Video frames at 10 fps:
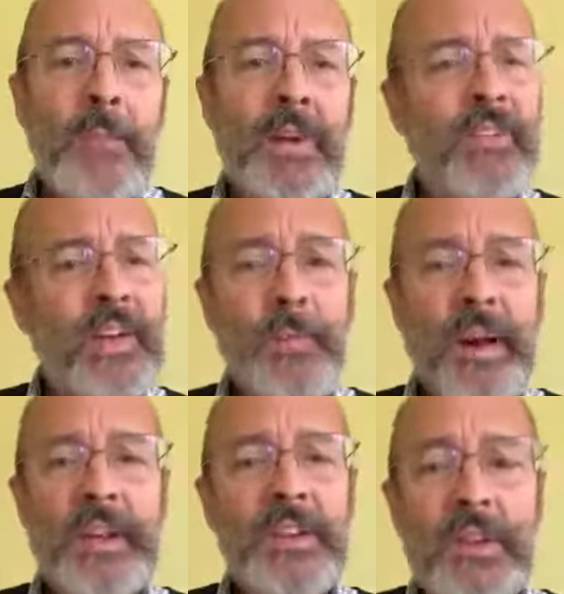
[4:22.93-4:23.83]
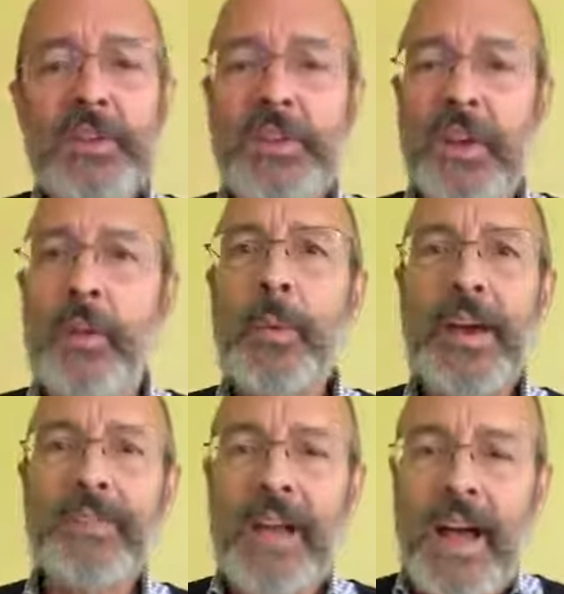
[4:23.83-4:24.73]
But if anybody does sin, we
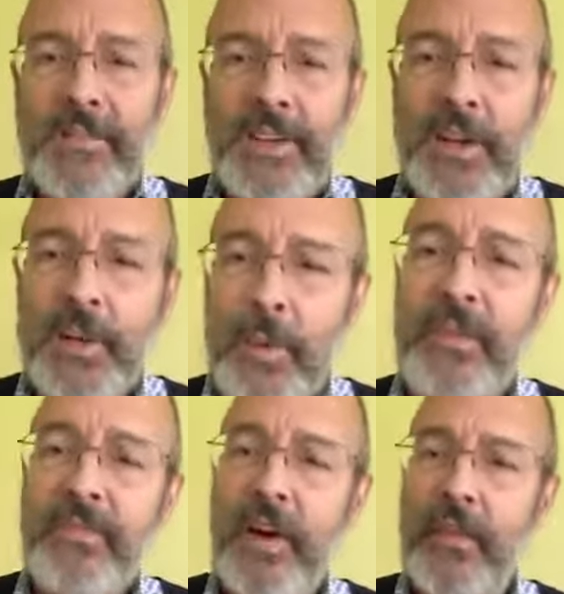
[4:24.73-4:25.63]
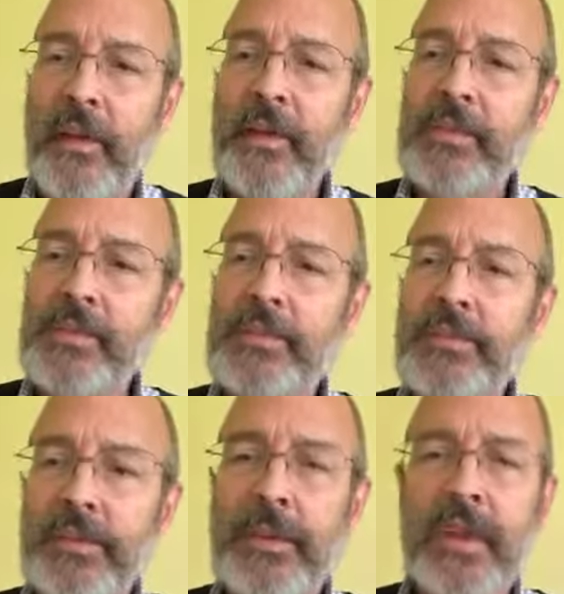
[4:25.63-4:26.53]
have an advocate with the Father,
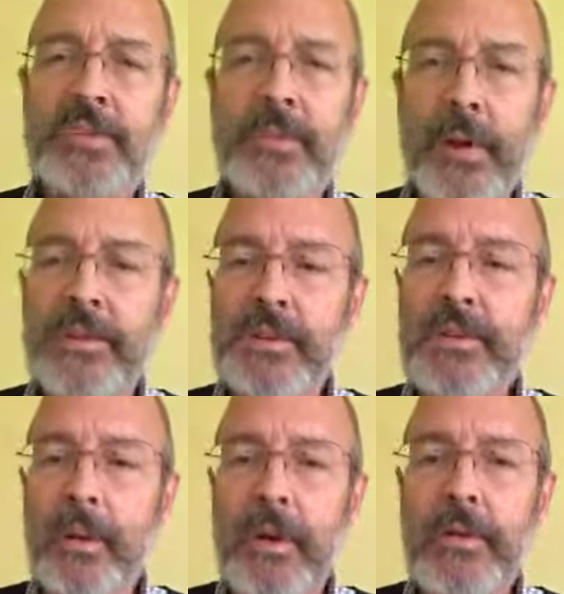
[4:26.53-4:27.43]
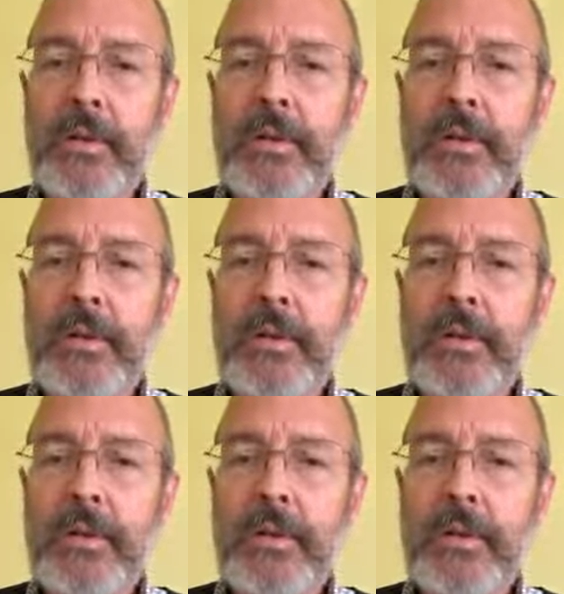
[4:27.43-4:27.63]
Jesus Christ, the righteous one.